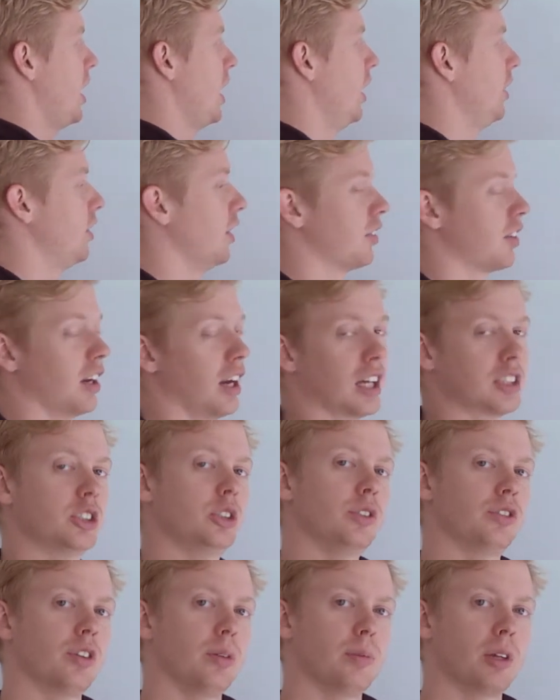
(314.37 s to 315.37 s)
it disconnects
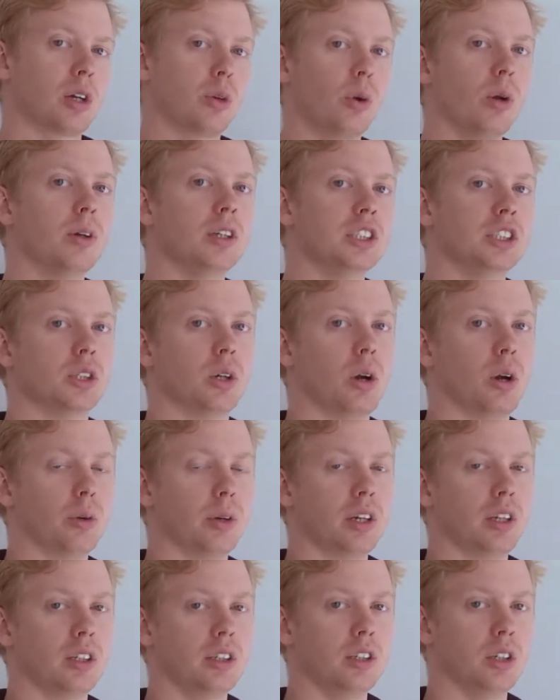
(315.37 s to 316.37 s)
you from the queries you're
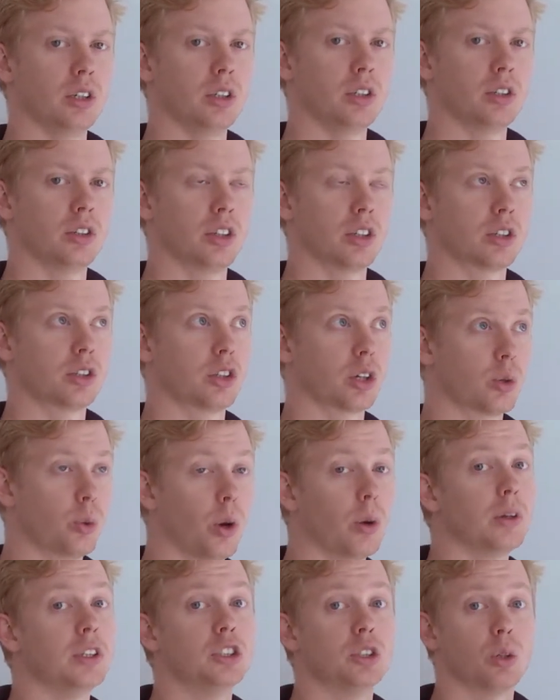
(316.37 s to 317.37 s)
already, you, the, the
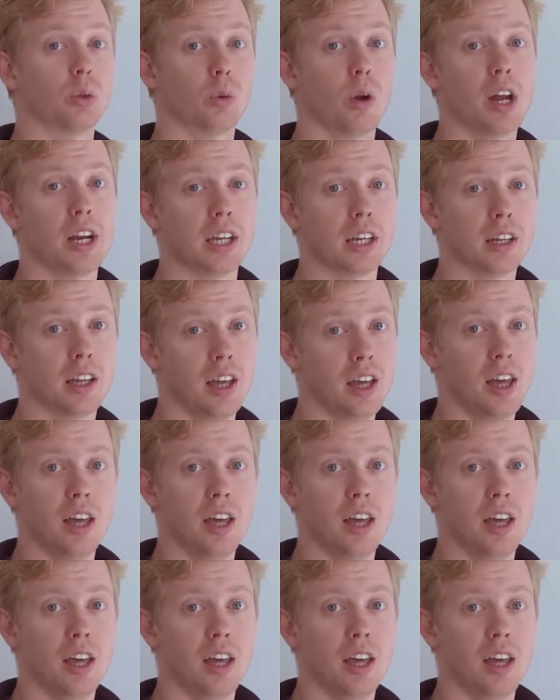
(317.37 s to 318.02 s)
queries you're running